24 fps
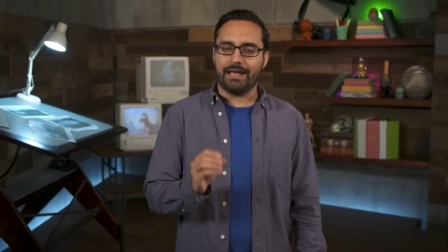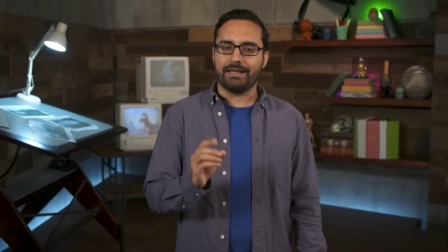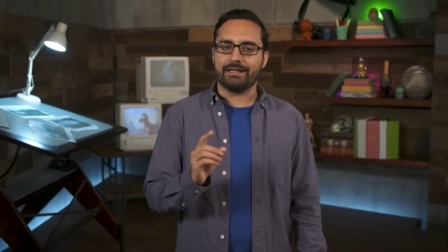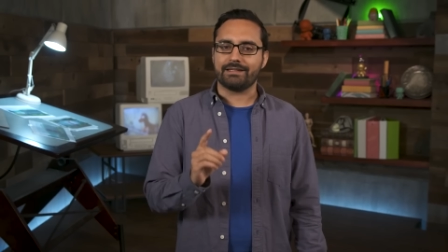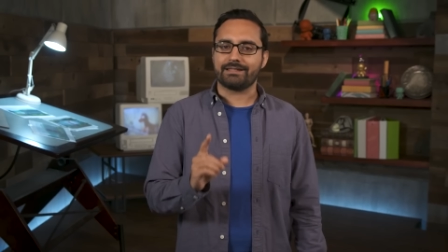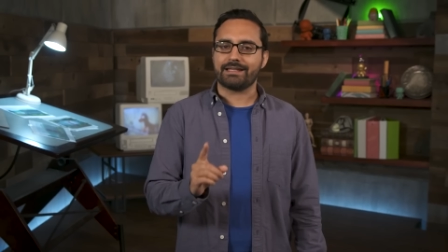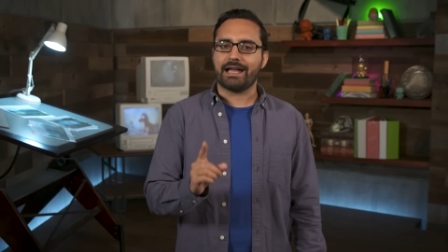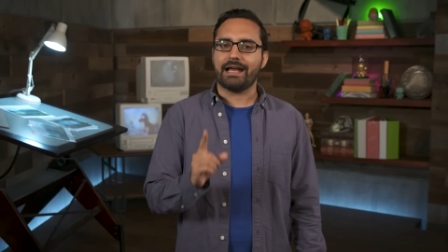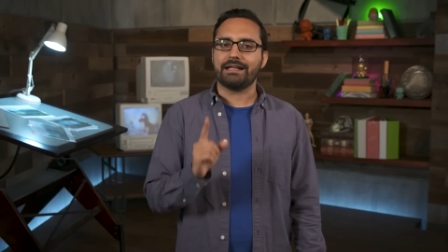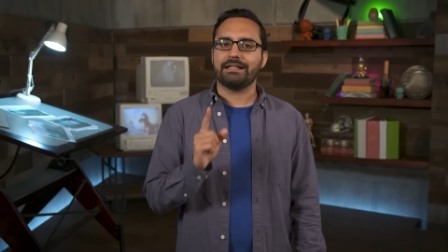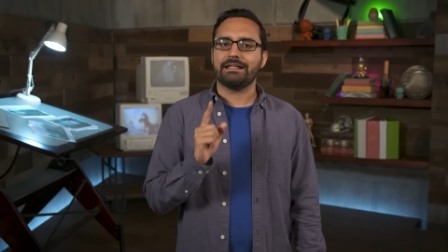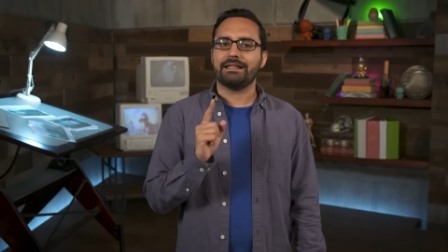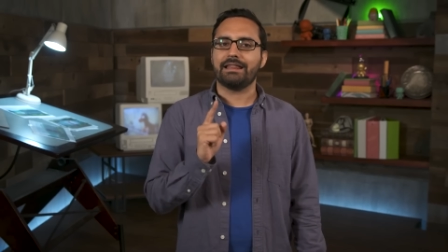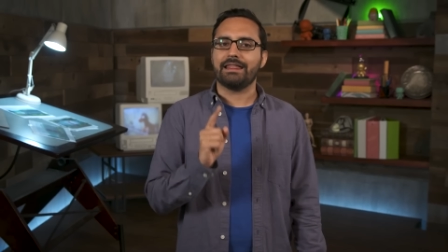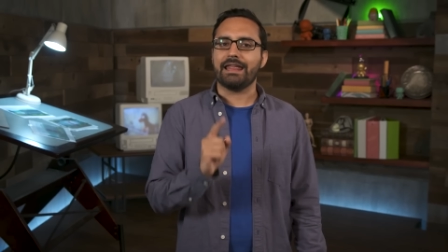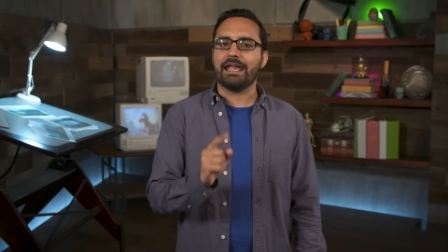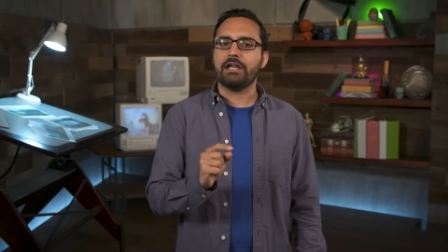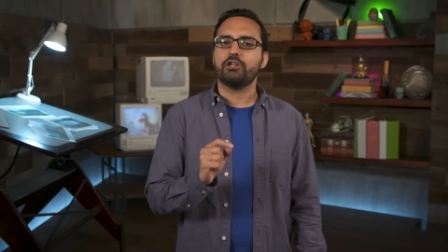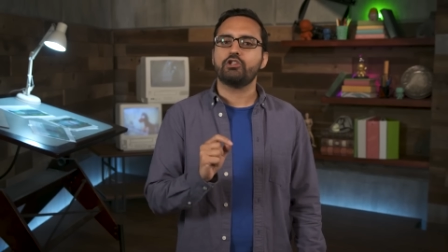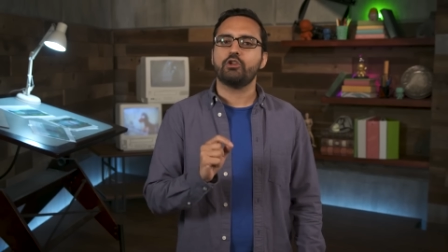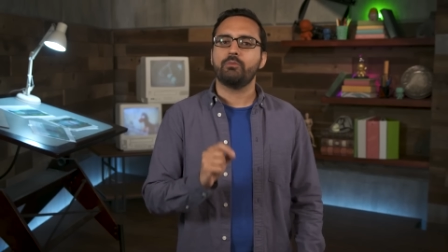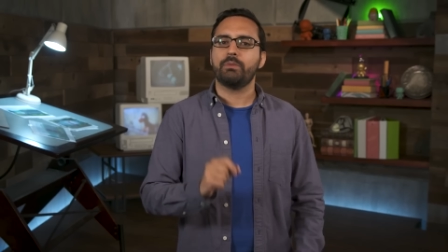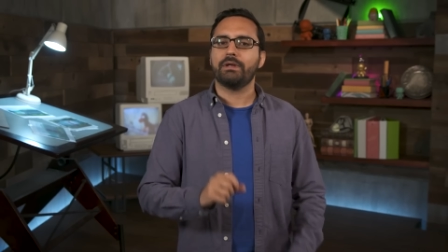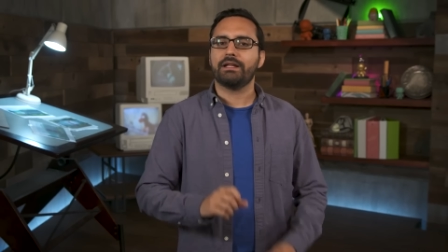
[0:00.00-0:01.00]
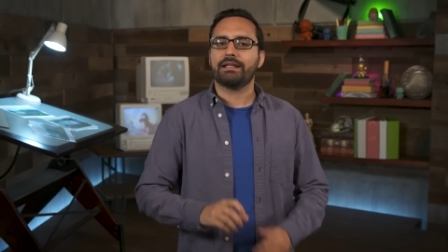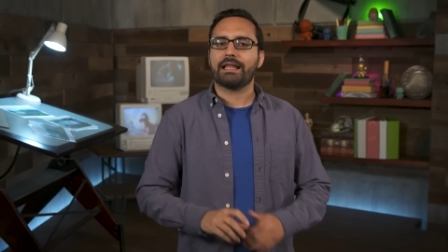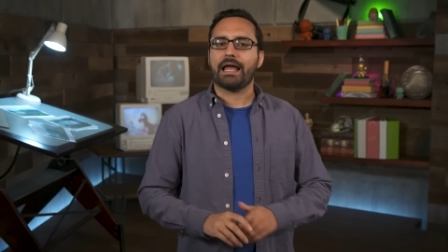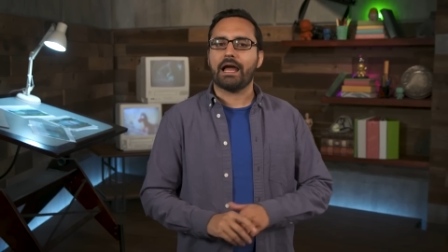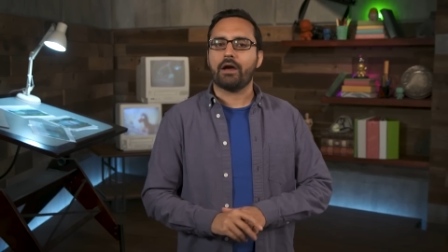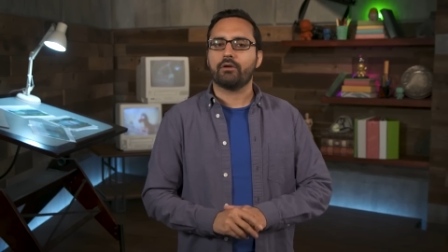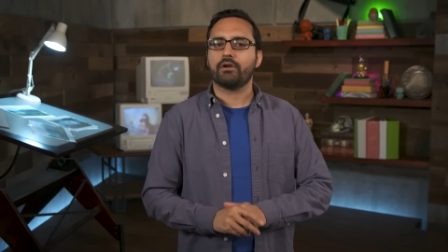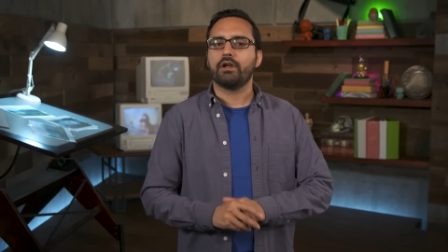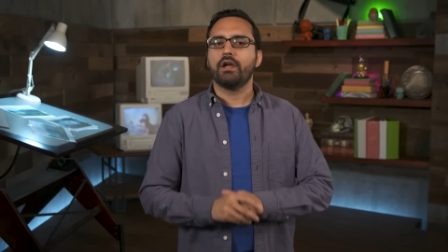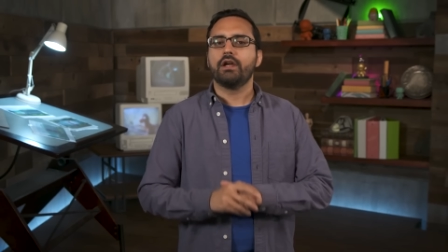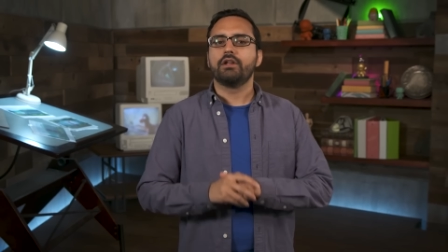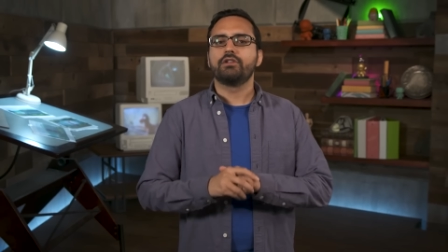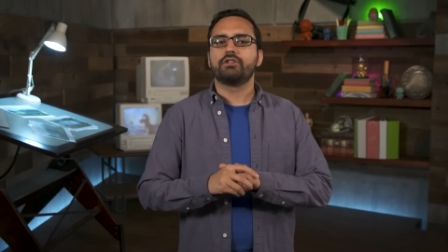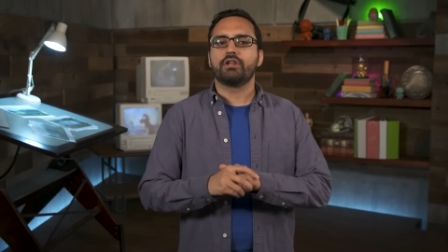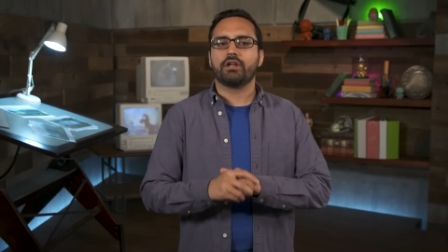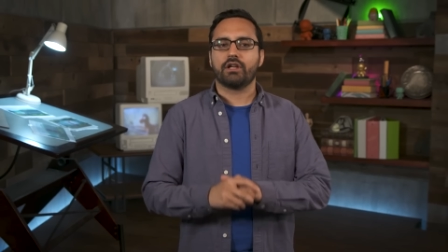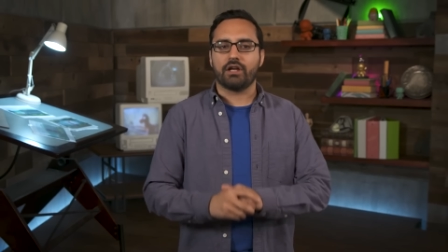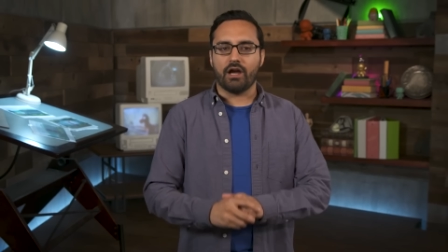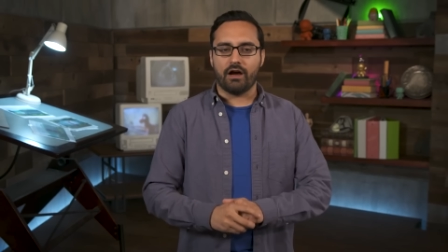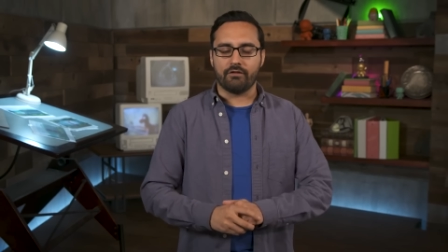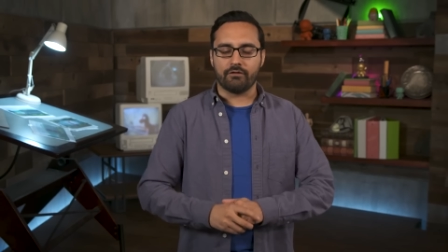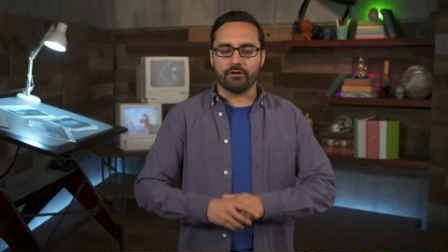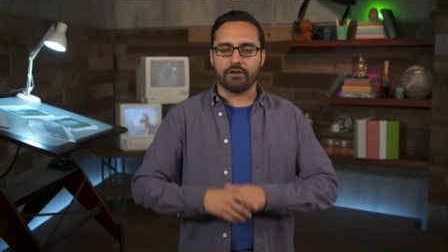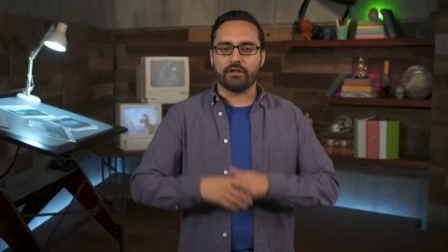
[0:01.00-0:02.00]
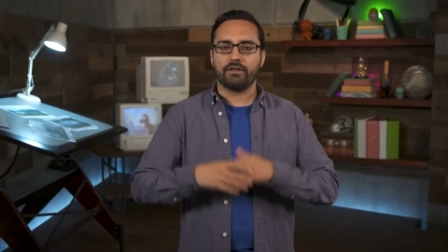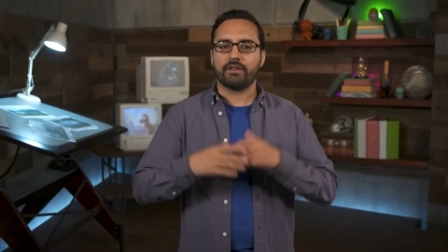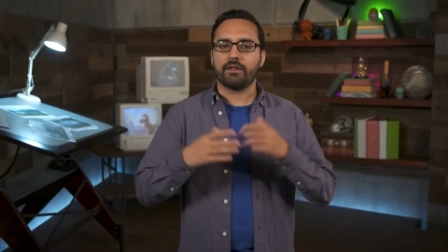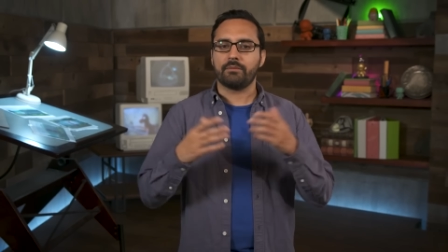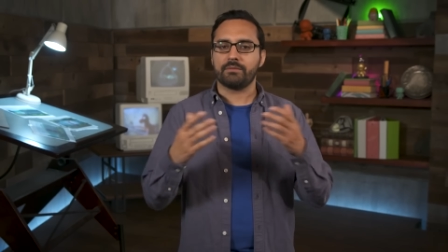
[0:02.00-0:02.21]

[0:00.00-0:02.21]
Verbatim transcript: and decided they should be allowed to govern